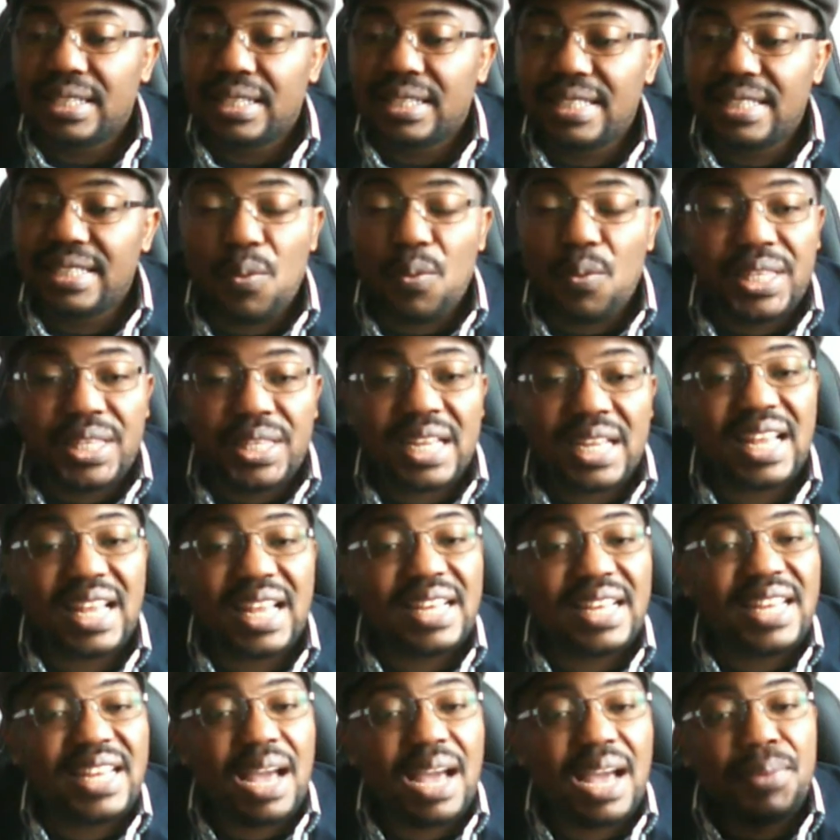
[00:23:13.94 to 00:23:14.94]
they will think
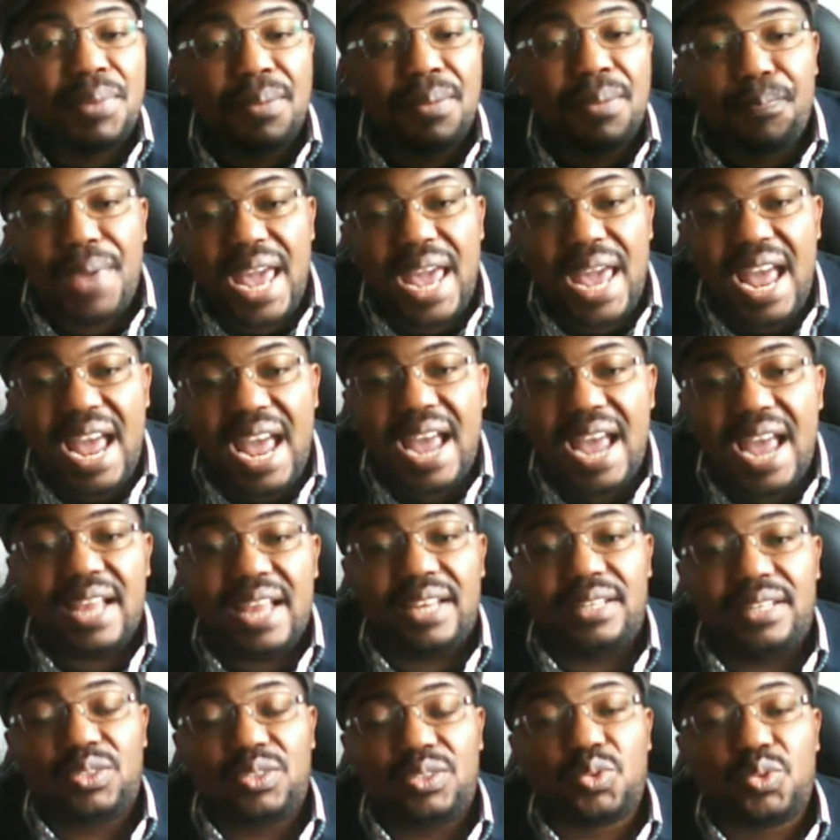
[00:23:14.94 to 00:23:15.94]
that they are being
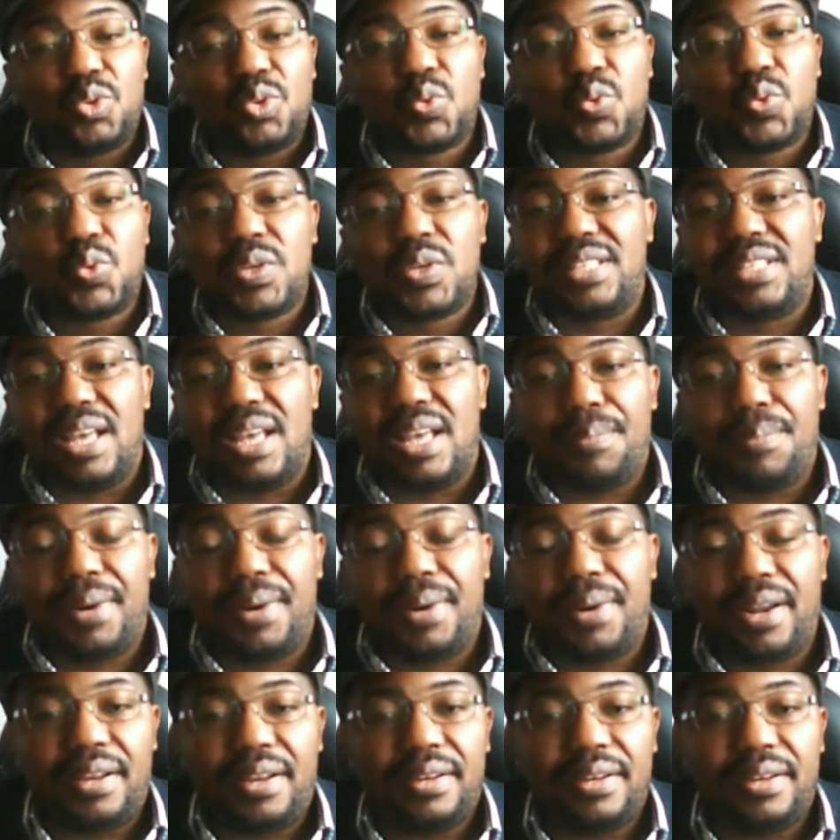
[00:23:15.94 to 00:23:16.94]
paid to twist their
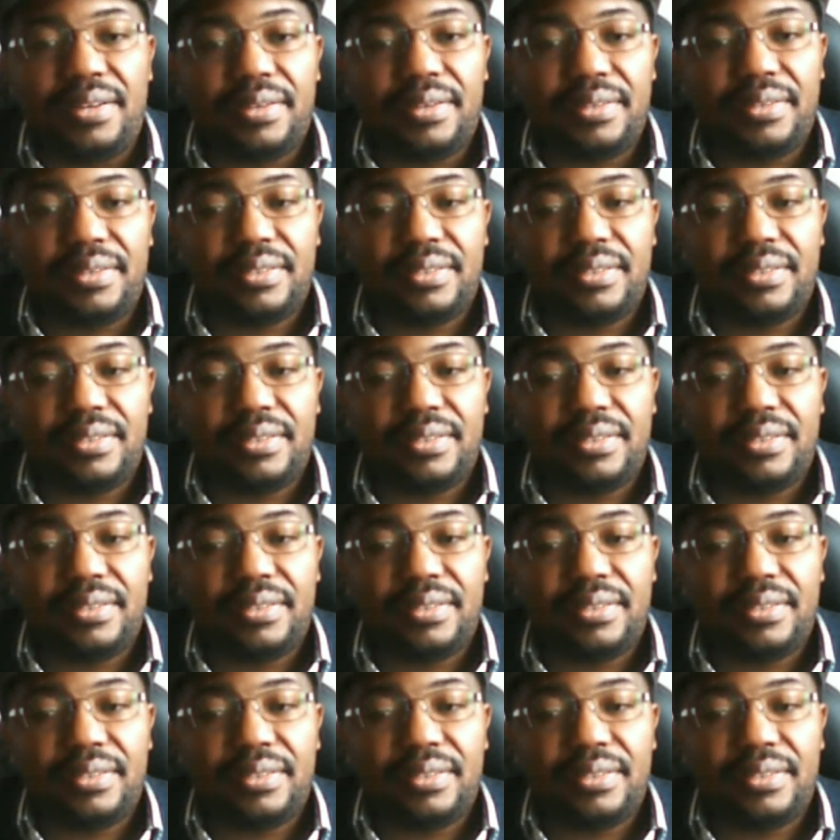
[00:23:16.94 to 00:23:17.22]
brain.